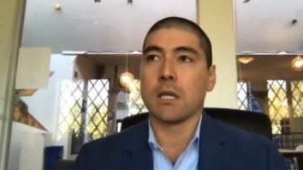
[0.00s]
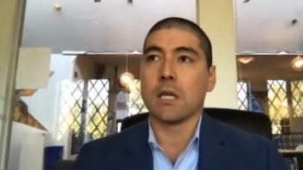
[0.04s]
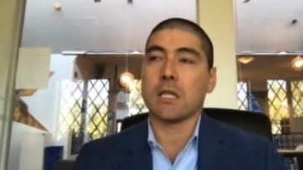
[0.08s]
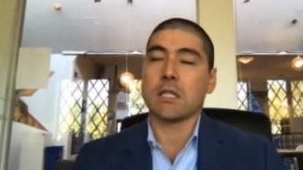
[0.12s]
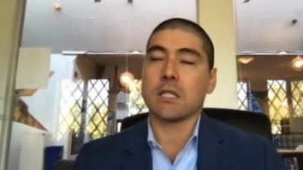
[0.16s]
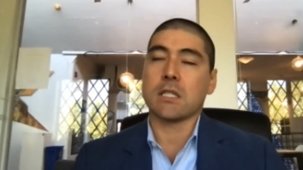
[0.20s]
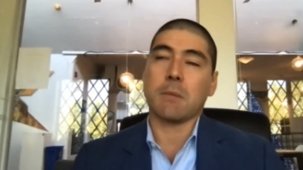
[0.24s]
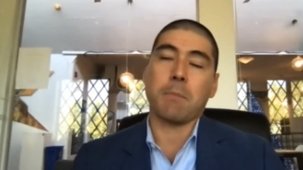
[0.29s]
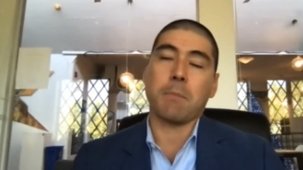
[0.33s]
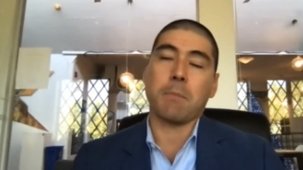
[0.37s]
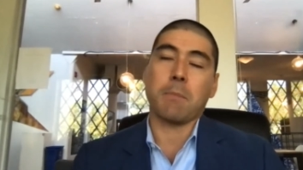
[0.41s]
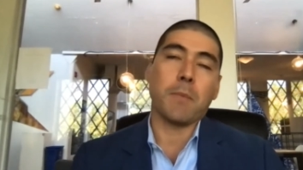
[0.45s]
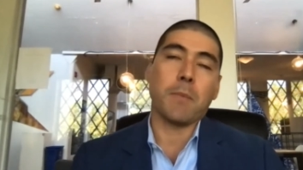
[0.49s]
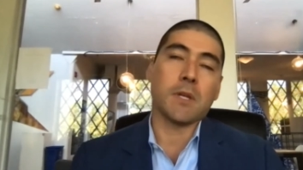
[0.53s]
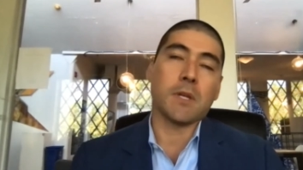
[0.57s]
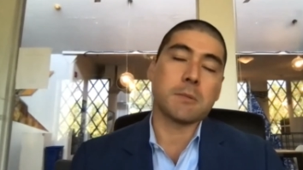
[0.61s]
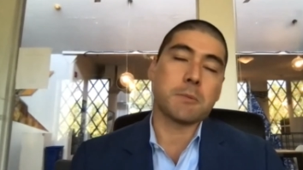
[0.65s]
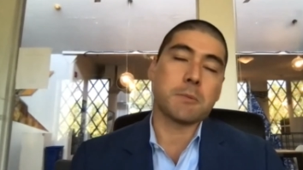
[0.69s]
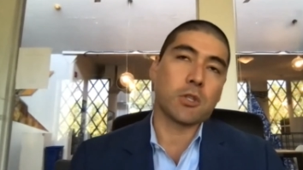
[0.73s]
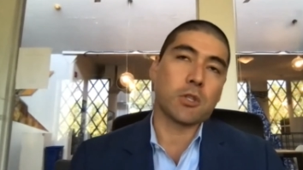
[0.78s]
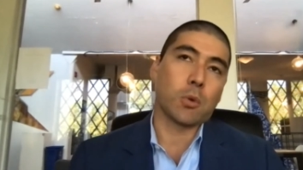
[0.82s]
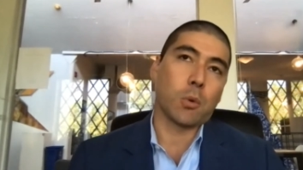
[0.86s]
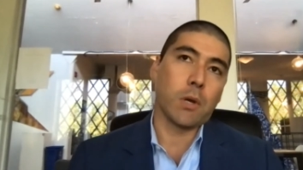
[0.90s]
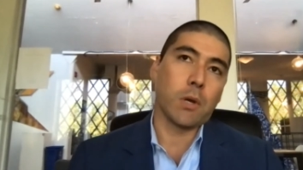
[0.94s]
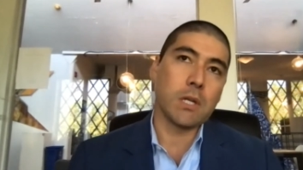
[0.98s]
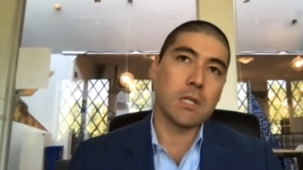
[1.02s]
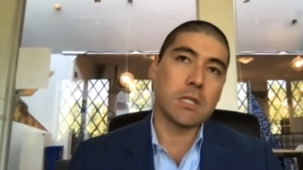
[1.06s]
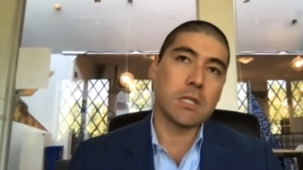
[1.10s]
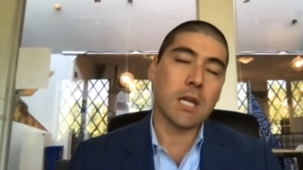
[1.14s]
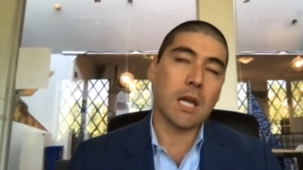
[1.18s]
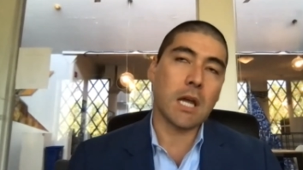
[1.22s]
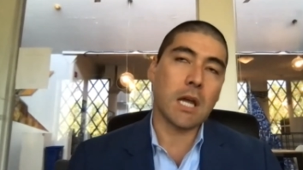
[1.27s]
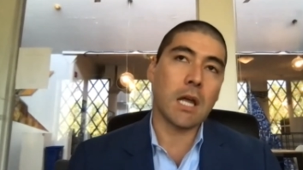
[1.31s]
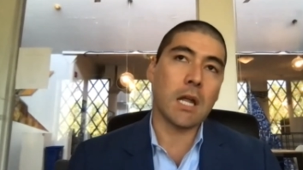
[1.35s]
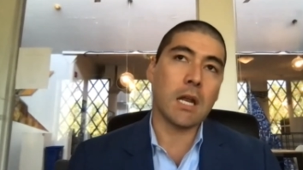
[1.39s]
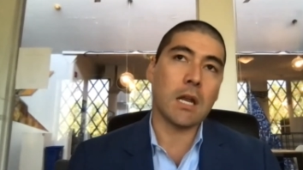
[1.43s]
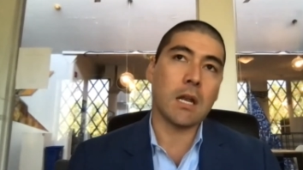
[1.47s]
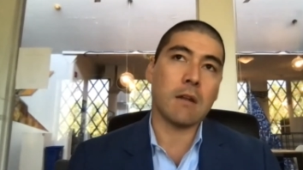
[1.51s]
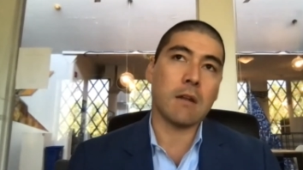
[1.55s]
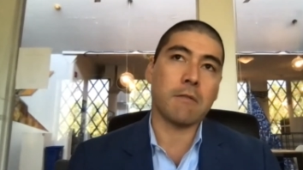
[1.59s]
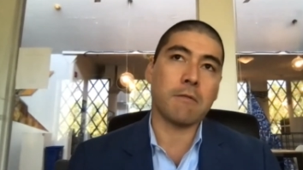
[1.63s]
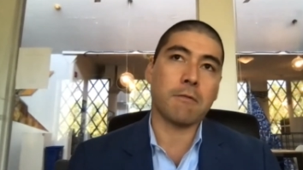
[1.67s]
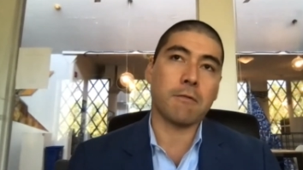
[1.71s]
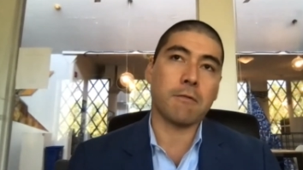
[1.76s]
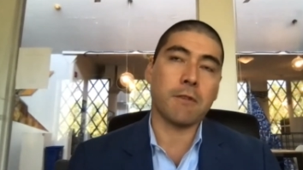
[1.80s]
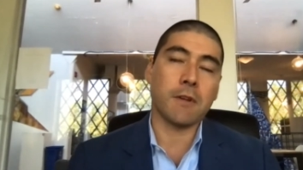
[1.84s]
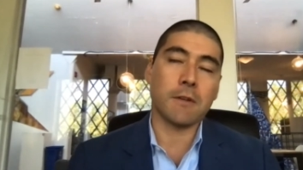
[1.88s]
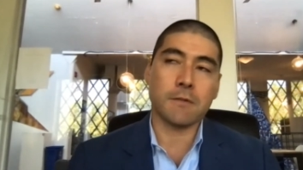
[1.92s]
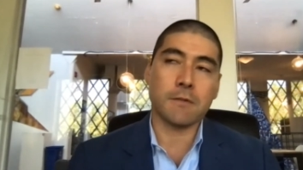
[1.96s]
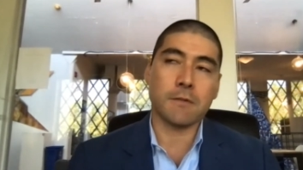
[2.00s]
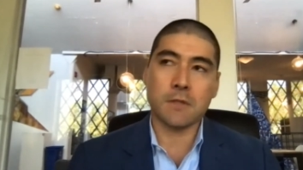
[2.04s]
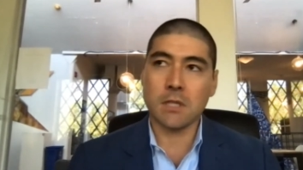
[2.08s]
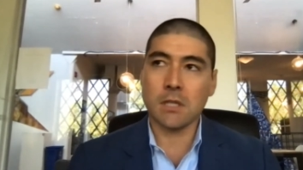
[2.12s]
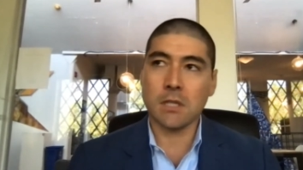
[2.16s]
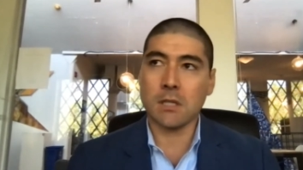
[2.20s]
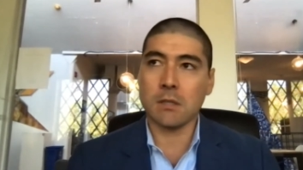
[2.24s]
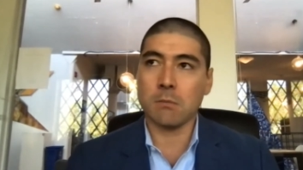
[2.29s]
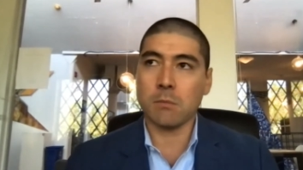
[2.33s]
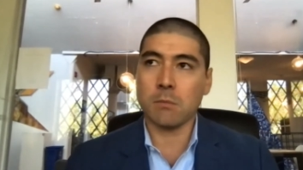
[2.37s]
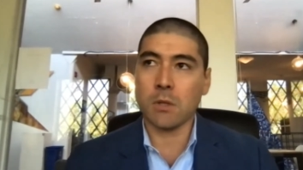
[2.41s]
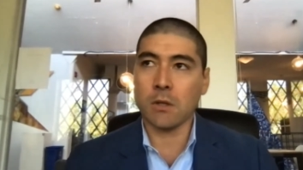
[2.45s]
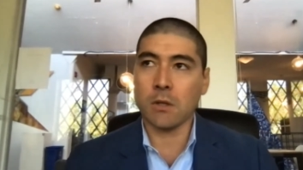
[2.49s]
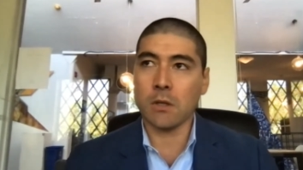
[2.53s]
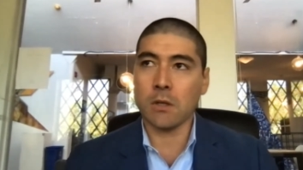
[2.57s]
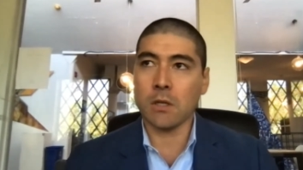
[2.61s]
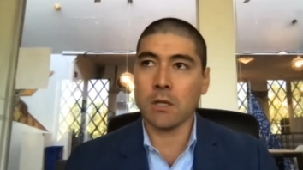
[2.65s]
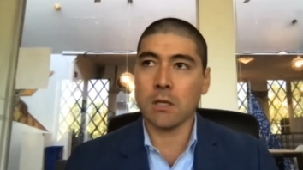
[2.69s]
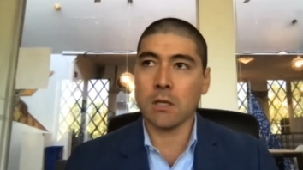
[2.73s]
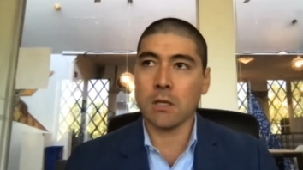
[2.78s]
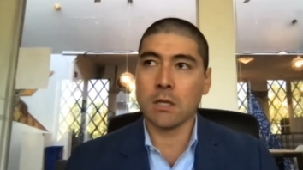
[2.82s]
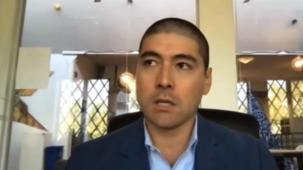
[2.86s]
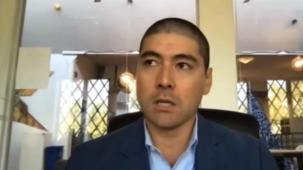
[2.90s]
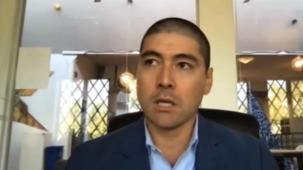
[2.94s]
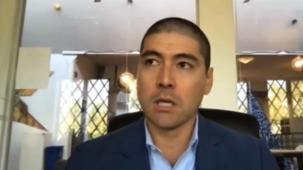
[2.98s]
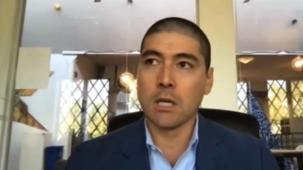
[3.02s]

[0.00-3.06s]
is between 10 and 15 million,